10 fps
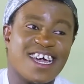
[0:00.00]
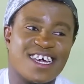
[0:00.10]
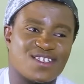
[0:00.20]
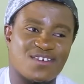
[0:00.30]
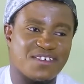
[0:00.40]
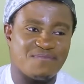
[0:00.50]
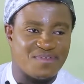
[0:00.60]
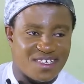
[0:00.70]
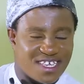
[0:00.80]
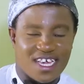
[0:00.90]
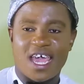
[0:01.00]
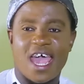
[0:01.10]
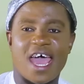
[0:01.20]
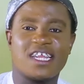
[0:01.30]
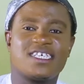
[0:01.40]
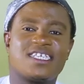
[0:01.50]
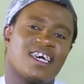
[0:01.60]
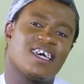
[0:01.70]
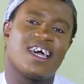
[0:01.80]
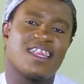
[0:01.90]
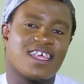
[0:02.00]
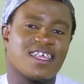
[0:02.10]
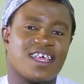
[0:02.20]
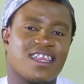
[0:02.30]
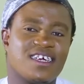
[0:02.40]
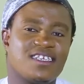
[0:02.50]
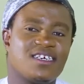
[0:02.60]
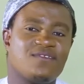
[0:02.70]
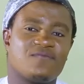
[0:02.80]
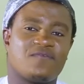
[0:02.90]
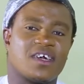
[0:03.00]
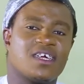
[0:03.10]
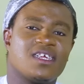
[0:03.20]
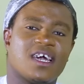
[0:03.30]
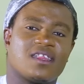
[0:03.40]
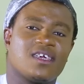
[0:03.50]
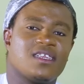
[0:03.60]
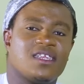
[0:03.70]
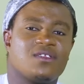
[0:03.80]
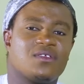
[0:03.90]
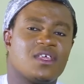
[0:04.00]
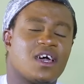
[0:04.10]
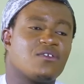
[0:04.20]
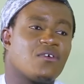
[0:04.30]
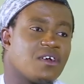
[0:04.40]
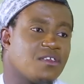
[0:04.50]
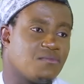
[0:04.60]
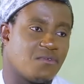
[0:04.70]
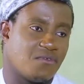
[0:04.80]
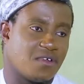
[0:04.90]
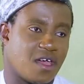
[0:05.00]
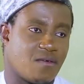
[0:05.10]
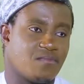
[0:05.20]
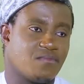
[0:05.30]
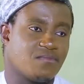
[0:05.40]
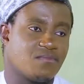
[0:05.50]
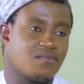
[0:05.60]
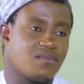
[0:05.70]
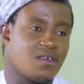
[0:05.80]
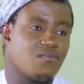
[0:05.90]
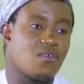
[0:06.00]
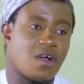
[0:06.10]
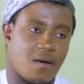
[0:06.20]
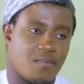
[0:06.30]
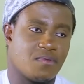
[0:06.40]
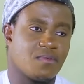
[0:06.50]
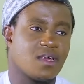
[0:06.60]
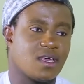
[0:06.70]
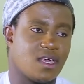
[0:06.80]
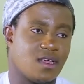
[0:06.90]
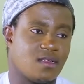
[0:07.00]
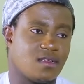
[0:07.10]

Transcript: It's not Ibi. And I think the lady finally, I think they are not anymore. Yeah. Okay. They broke up again.